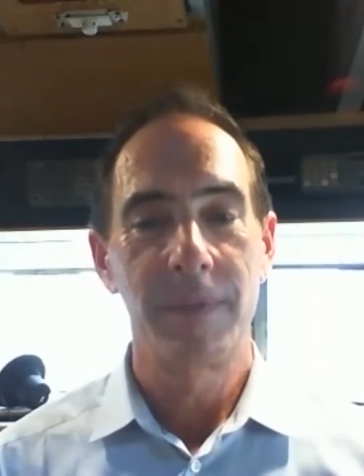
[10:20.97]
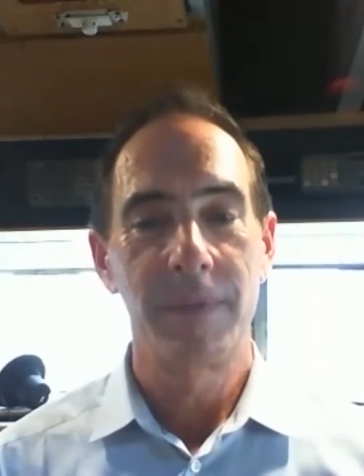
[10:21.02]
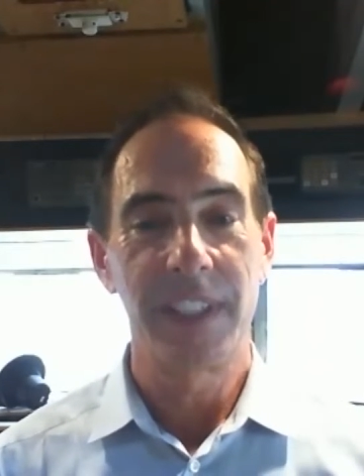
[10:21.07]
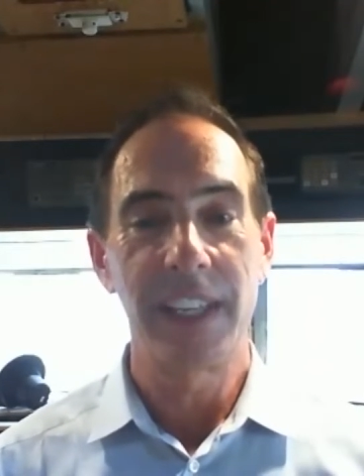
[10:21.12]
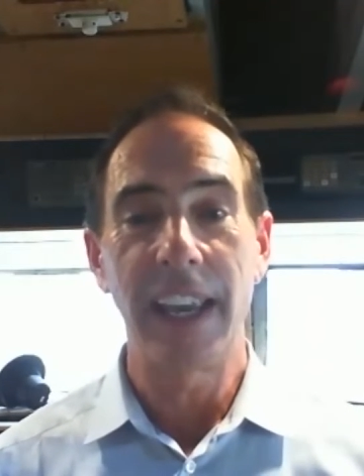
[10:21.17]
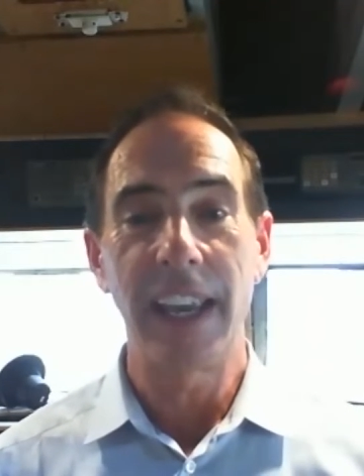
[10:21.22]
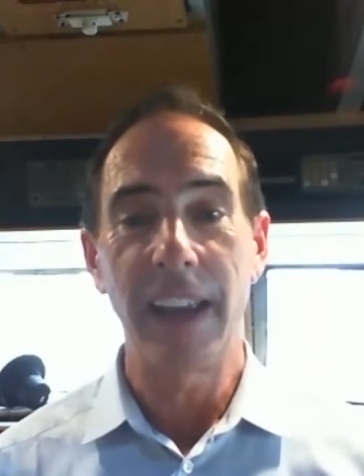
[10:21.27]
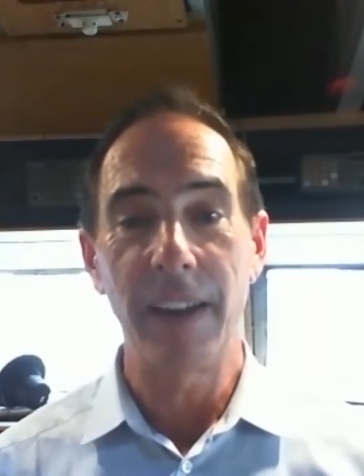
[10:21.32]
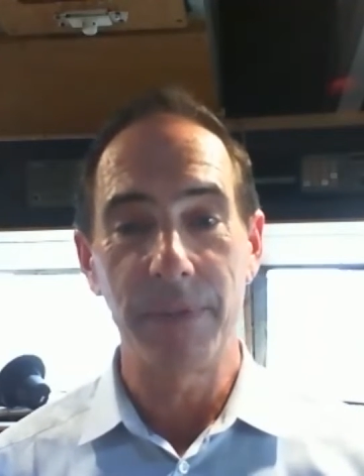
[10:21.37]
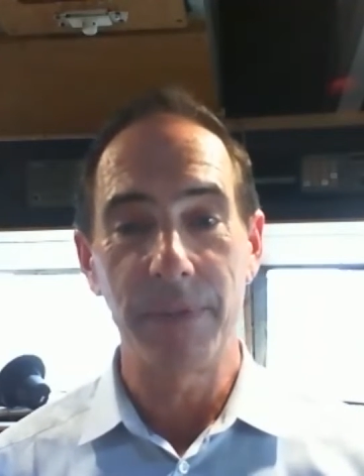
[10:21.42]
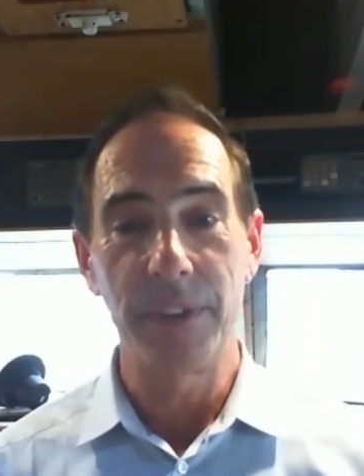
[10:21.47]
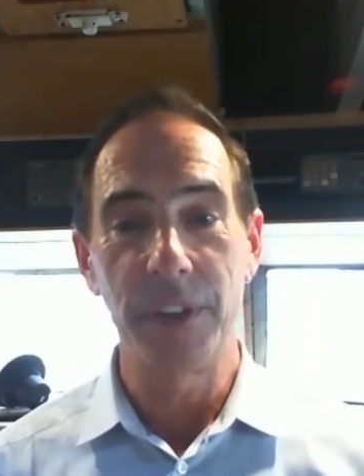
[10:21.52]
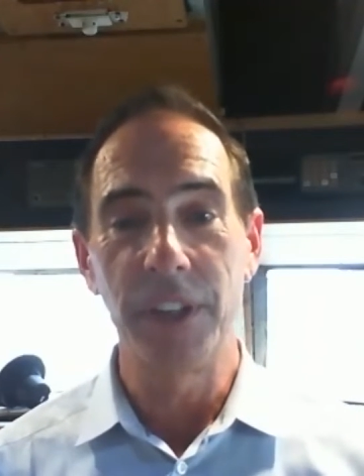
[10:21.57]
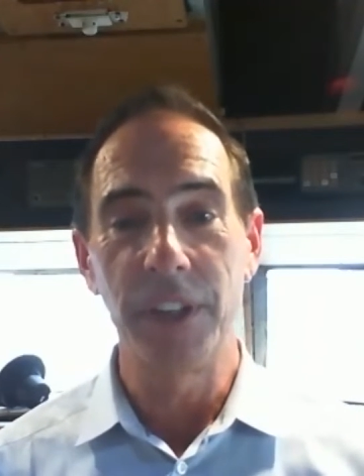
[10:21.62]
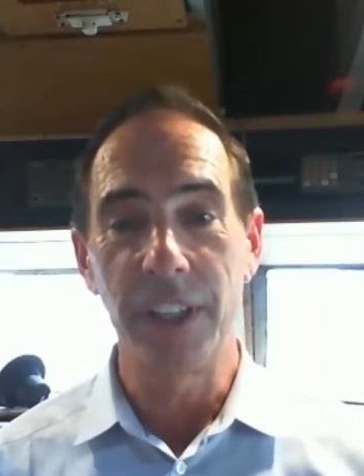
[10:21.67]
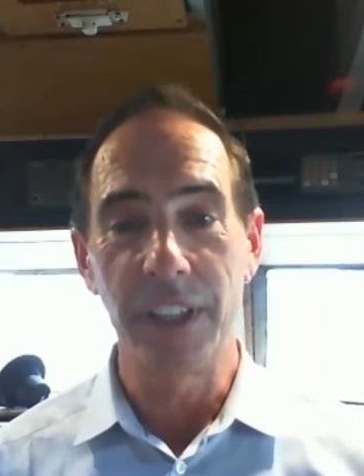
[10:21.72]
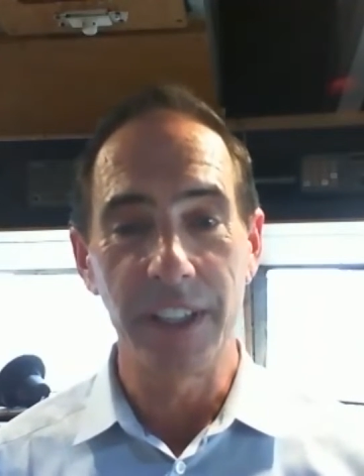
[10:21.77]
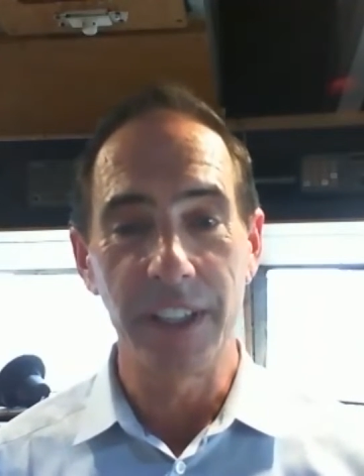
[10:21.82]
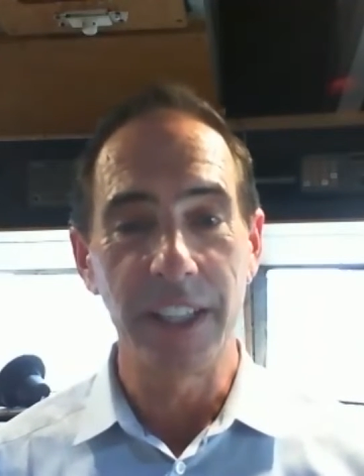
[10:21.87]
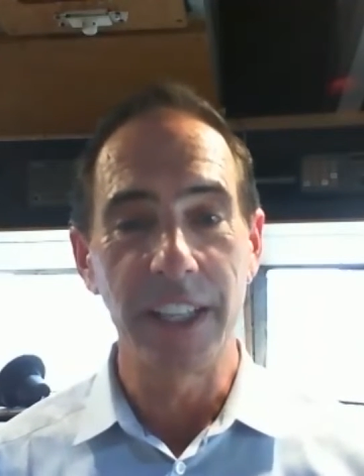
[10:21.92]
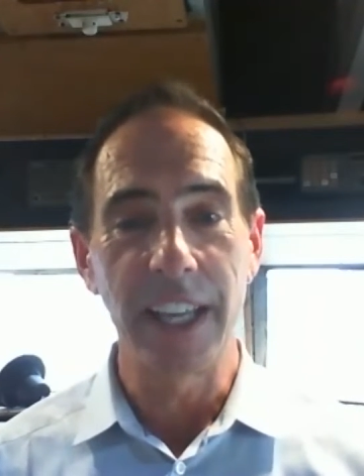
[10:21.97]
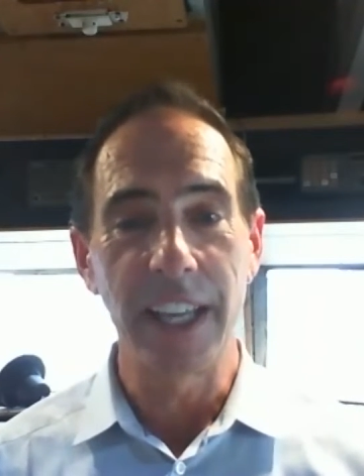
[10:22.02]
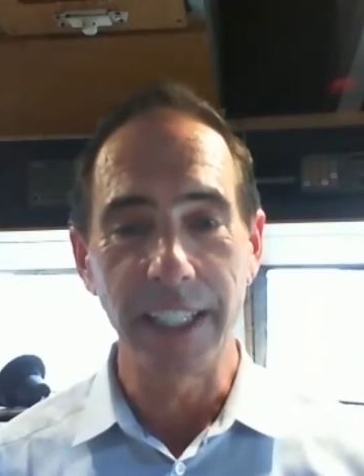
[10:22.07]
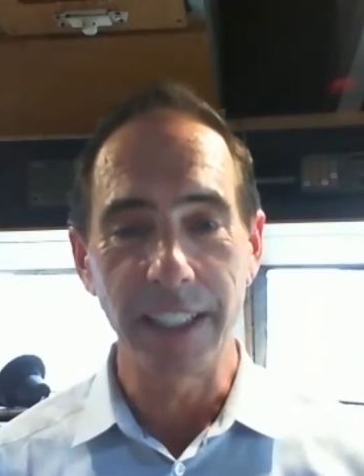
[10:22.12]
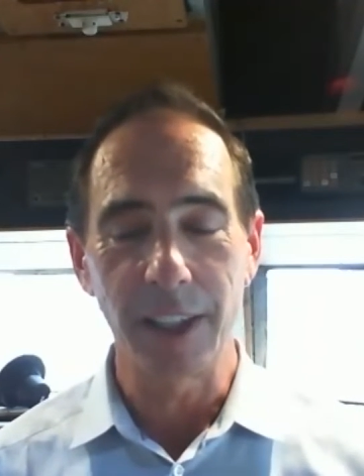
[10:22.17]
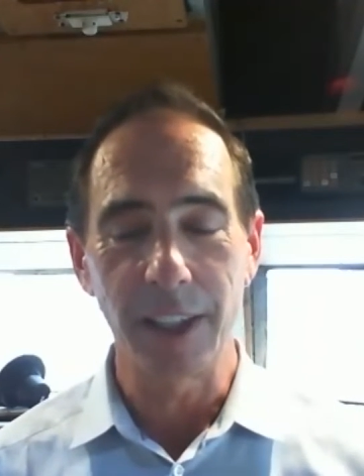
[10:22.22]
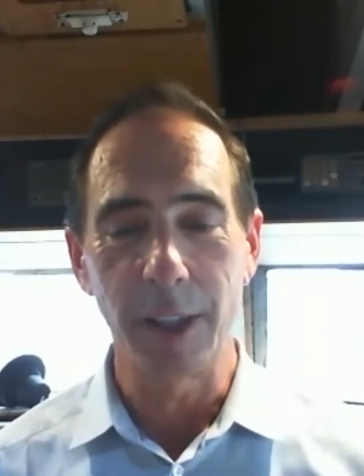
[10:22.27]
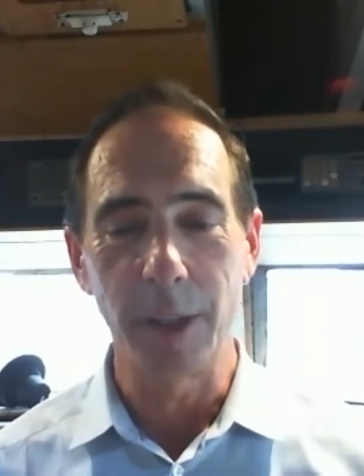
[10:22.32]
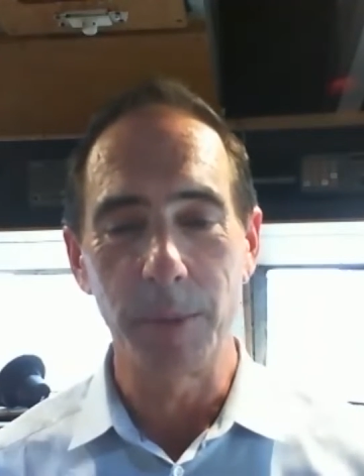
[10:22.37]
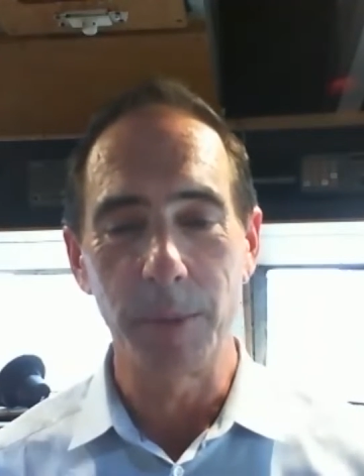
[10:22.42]
to have fun in the
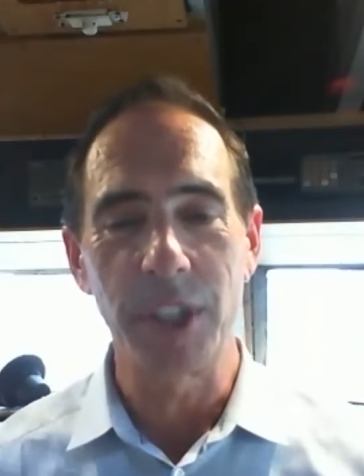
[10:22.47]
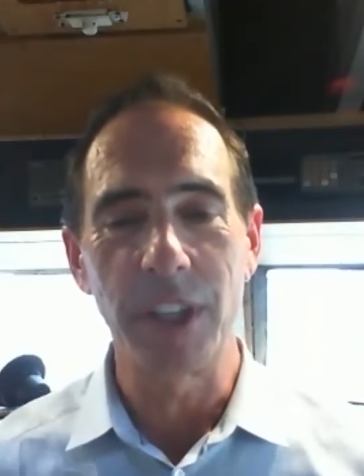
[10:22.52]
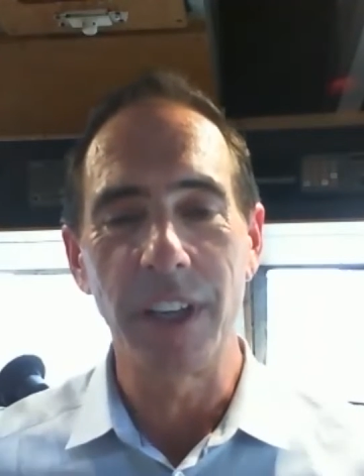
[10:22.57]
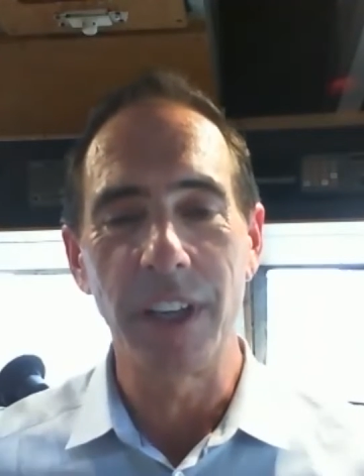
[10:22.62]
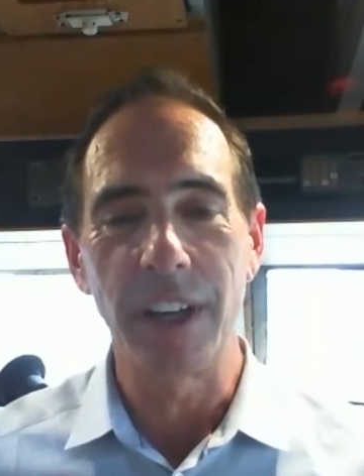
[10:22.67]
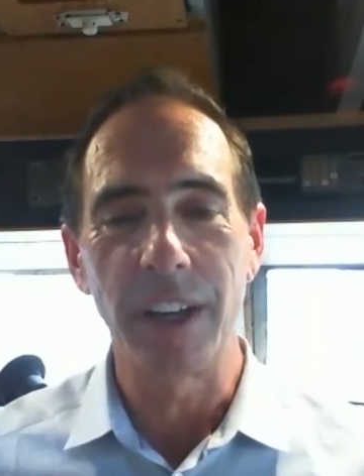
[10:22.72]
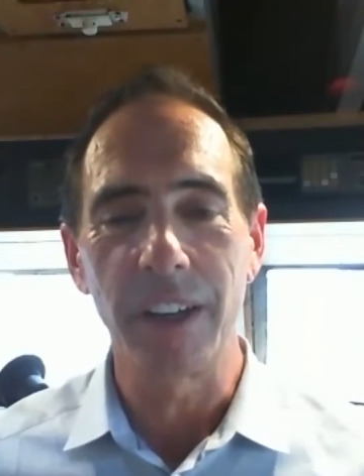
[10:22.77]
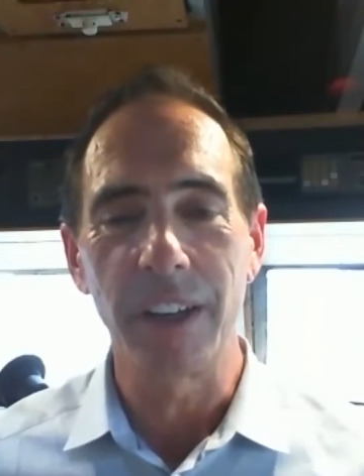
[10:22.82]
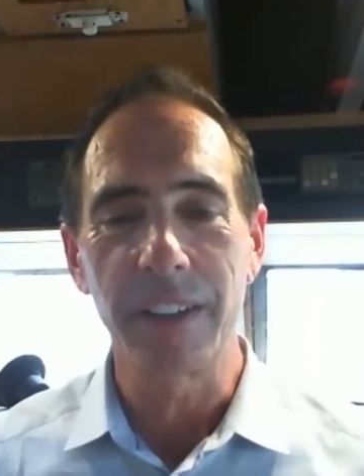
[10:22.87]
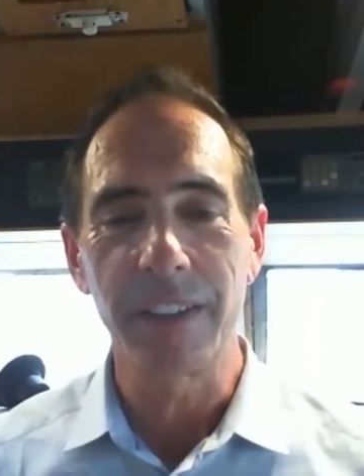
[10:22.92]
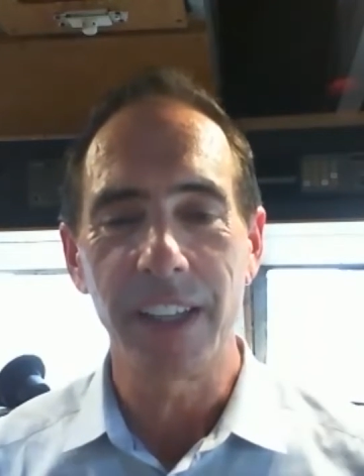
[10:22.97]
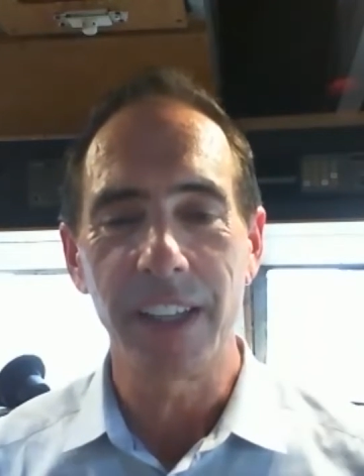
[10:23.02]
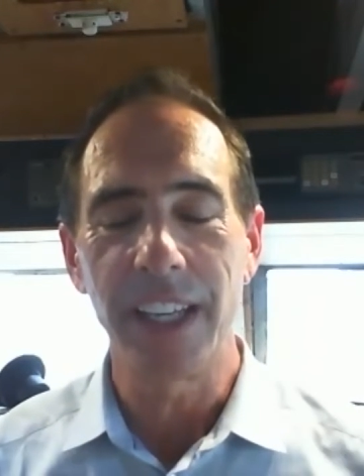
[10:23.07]
nightclubs there,